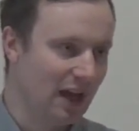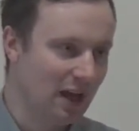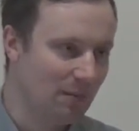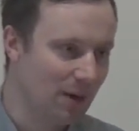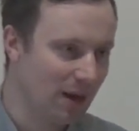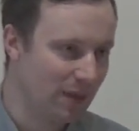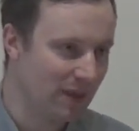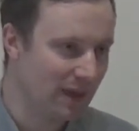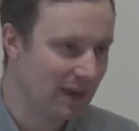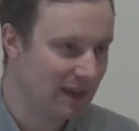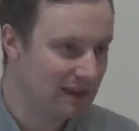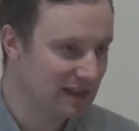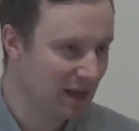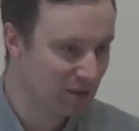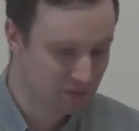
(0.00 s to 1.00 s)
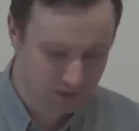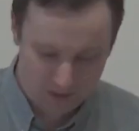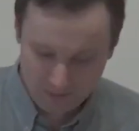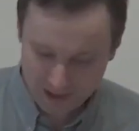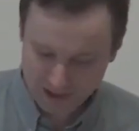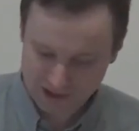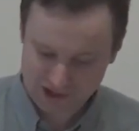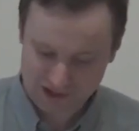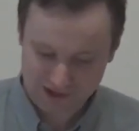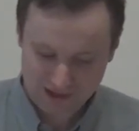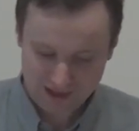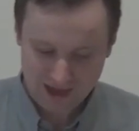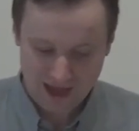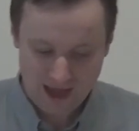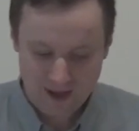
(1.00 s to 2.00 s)
and I might think it sounds rubbish.
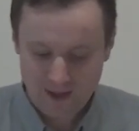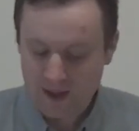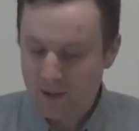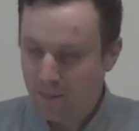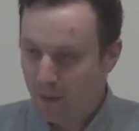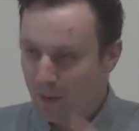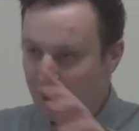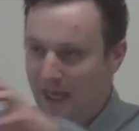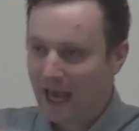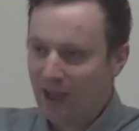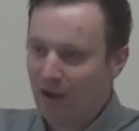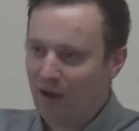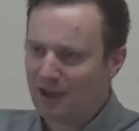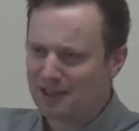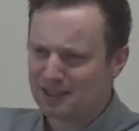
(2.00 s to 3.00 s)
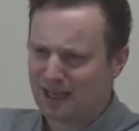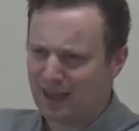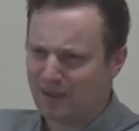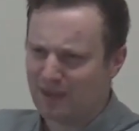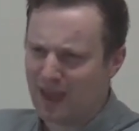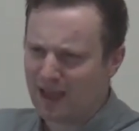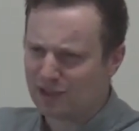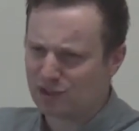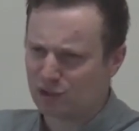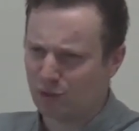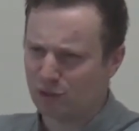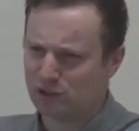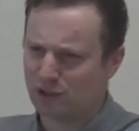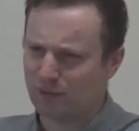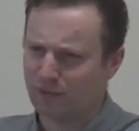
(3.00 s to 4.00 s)
Uh, but we cannot extend that
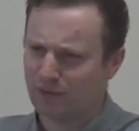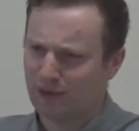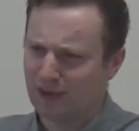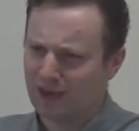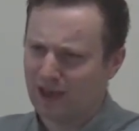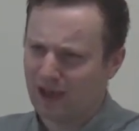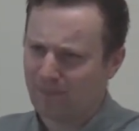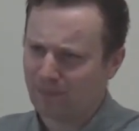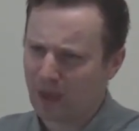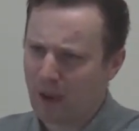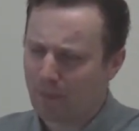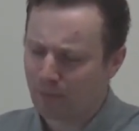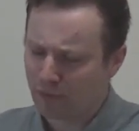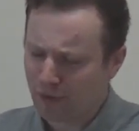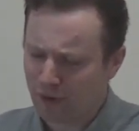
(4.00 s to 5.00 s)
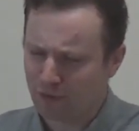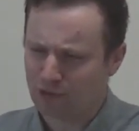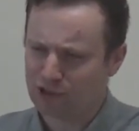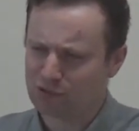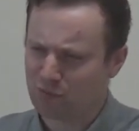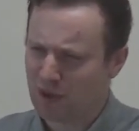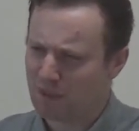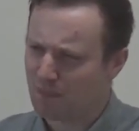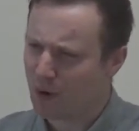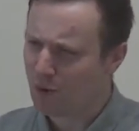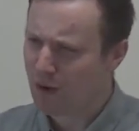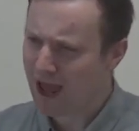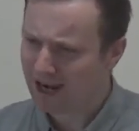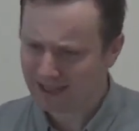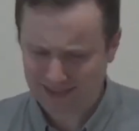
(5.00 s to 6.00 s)
sort of approach with
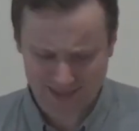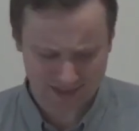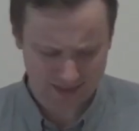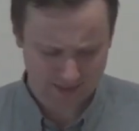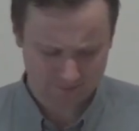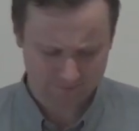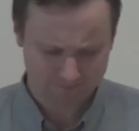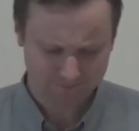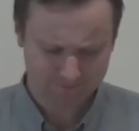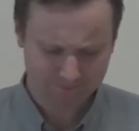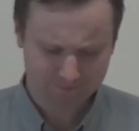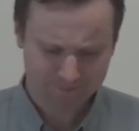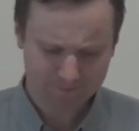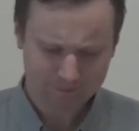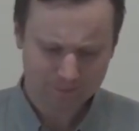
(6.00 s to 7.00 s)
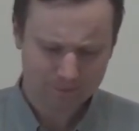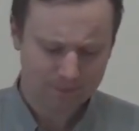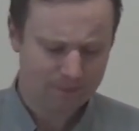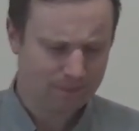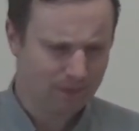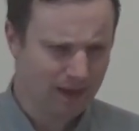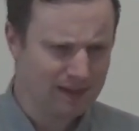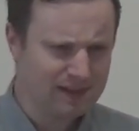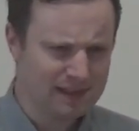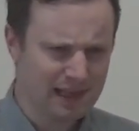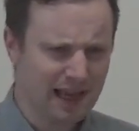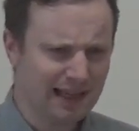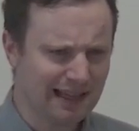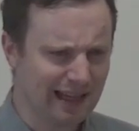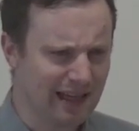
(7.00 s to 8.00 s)
morality. And
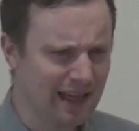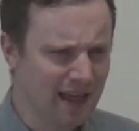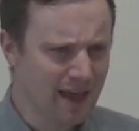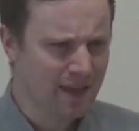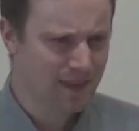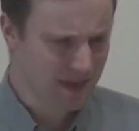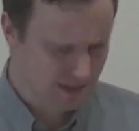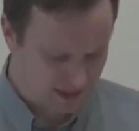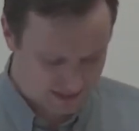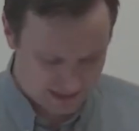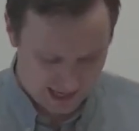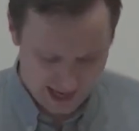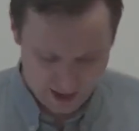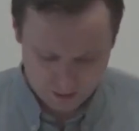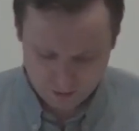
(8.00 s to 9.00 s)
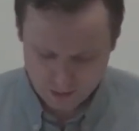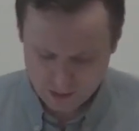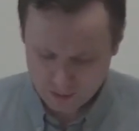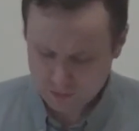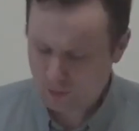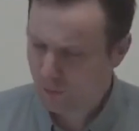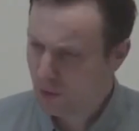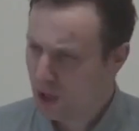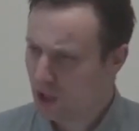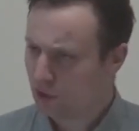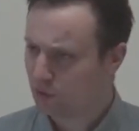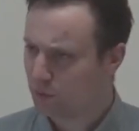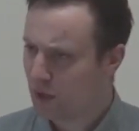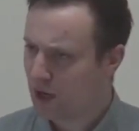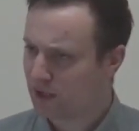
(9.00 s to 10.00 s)
sadly, this is how the
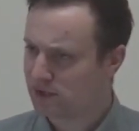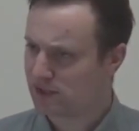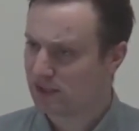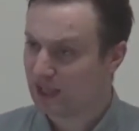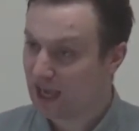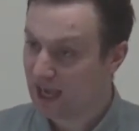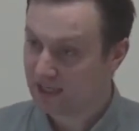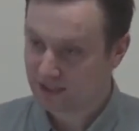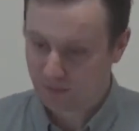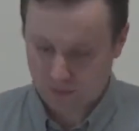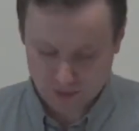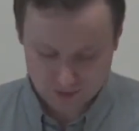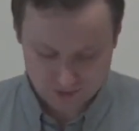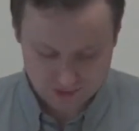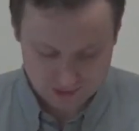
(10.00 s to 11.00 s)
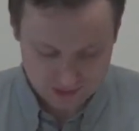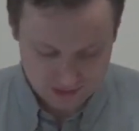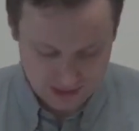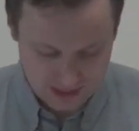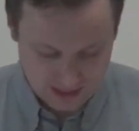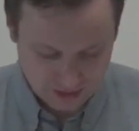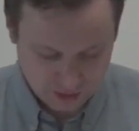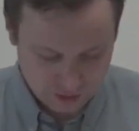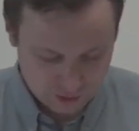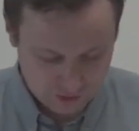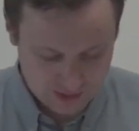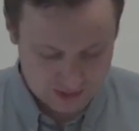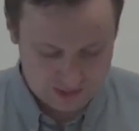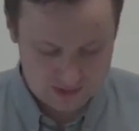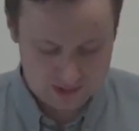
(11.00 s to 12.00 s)
world works today, as it was in
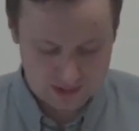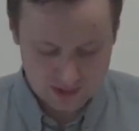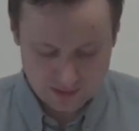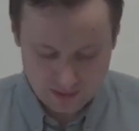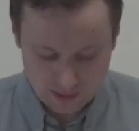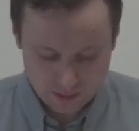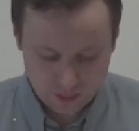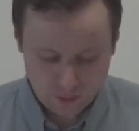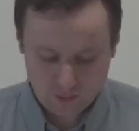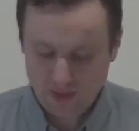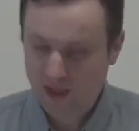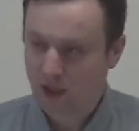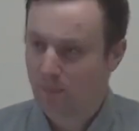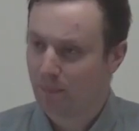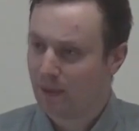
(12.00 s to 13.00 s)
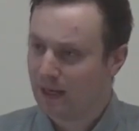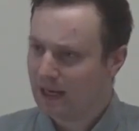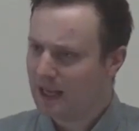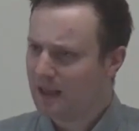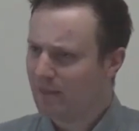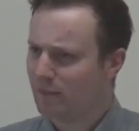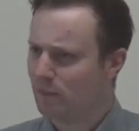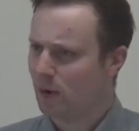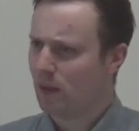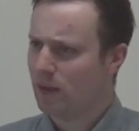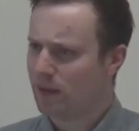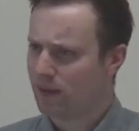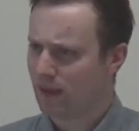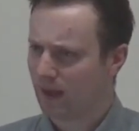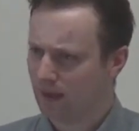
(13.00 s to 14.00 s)
Crete. They thought they could believe
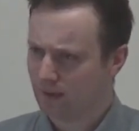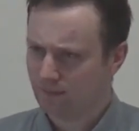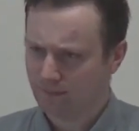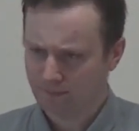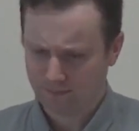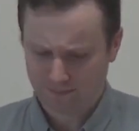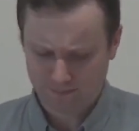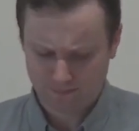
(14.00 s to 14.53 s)
one thing